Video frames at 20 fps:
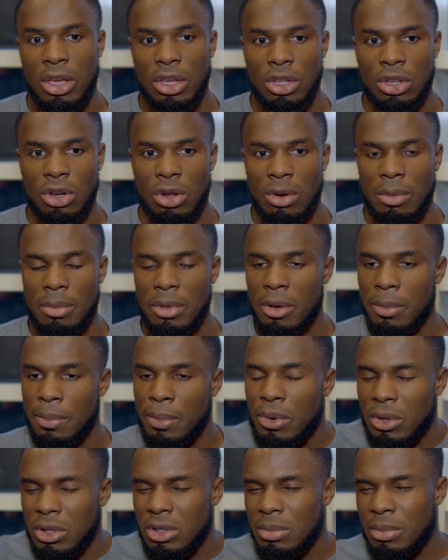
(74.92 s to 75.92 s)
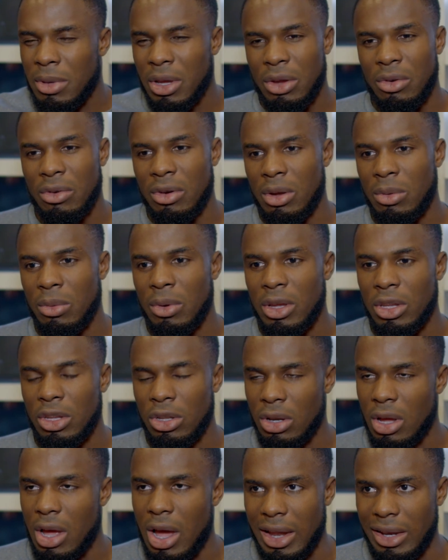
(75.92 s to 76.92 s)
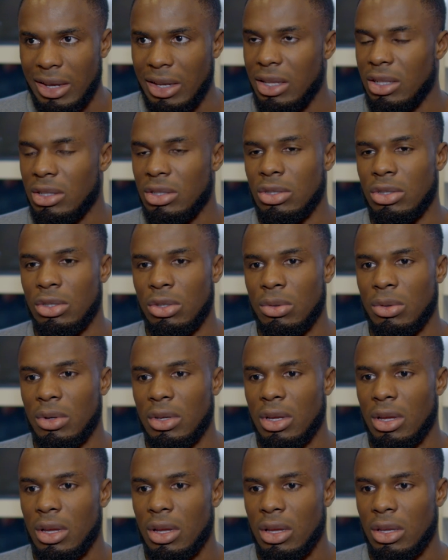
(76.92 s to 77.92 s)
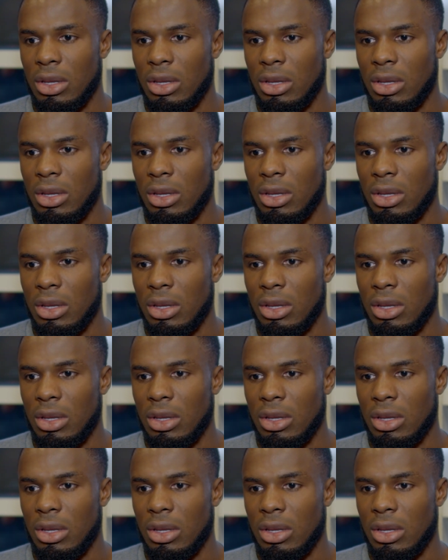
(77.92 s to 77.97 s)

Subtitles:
you know, I'm at a point in my career where, you know, I need to do it.